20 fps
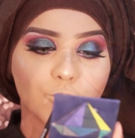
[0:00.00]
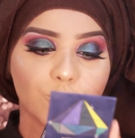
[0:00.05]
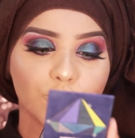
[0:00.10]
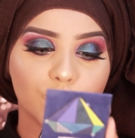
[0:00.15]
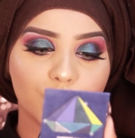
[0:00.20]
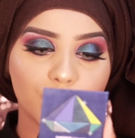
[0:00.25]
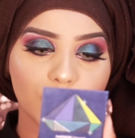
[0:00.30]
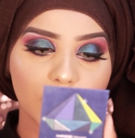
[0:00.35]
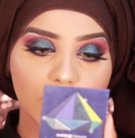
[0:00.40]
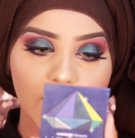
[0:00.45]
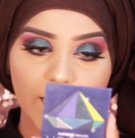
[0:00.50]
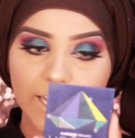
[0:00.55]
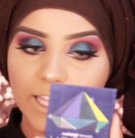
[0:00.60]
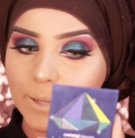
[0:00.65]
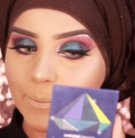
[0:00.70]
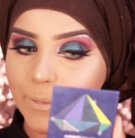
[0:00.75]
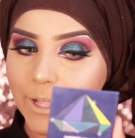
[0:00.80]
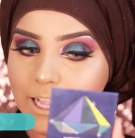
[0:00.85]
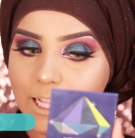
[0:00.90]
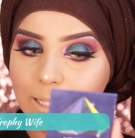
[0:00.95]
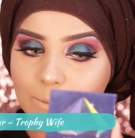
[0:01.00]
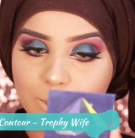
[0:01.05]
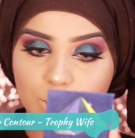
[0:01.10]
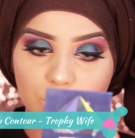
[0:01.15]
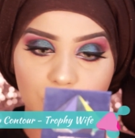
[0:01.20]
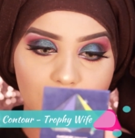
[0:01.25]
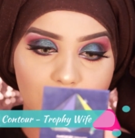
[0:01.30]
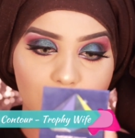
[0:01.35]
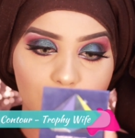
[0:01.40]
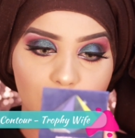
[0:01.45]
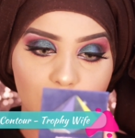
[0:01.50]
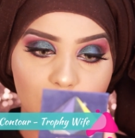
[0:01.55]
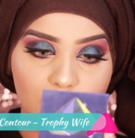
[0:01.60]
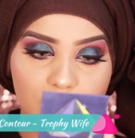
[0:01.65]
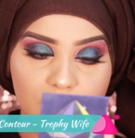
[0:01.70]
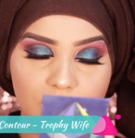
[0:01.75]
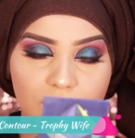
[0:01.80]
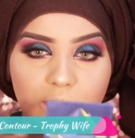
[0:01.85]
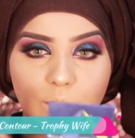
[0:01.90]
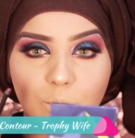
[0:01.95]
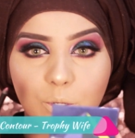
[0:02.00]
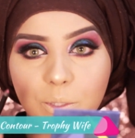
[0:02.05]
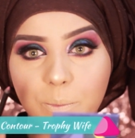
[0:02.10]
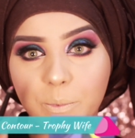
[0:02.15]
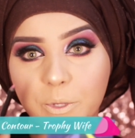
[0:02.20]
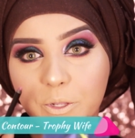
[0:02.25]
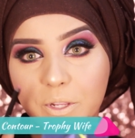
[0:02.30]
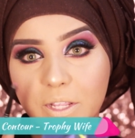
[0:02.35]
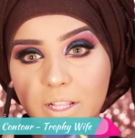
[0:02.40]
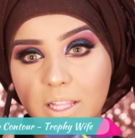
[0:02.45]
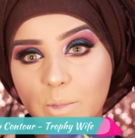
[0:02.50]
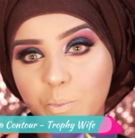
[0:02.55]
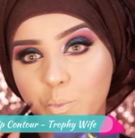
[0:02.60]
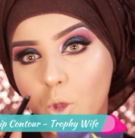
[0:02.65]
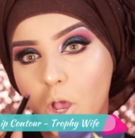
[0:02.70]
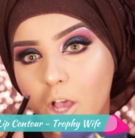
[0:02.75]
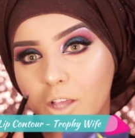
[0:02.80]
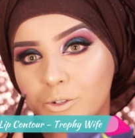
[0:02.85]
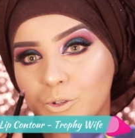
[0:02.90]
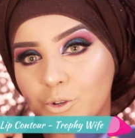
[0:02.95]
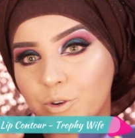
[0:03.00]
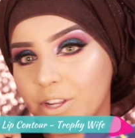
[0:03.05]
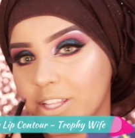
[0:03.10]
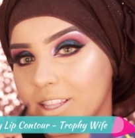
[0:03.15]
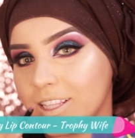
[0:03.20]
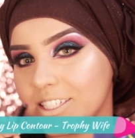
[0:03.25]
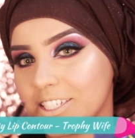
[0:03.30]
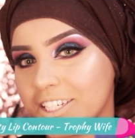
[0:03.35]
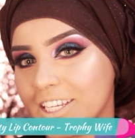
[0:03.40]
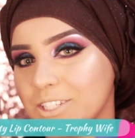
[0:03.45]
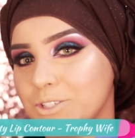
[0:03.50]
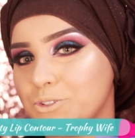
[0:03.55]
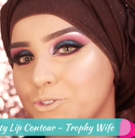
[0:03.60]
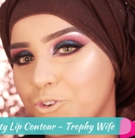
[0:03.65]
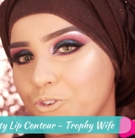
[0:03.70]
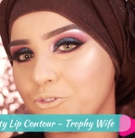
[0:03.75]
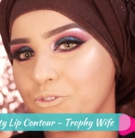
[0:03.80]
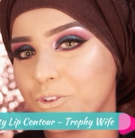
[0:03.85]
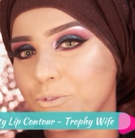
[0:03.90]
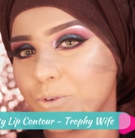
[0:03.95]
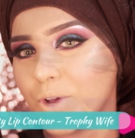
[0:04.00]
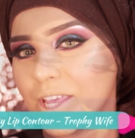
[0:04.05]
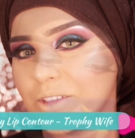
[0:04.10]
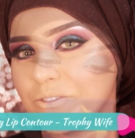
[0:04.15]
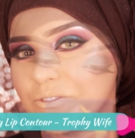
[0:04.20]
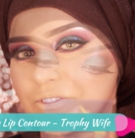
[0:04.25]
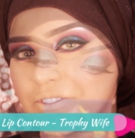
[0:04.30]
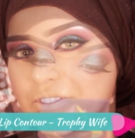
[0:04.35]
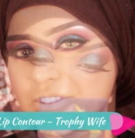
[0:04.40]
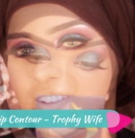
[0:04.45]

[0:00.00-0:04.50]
For lining my lips today, I'm using the Huda Beauty Lip Contour in the shade Trophy Wife.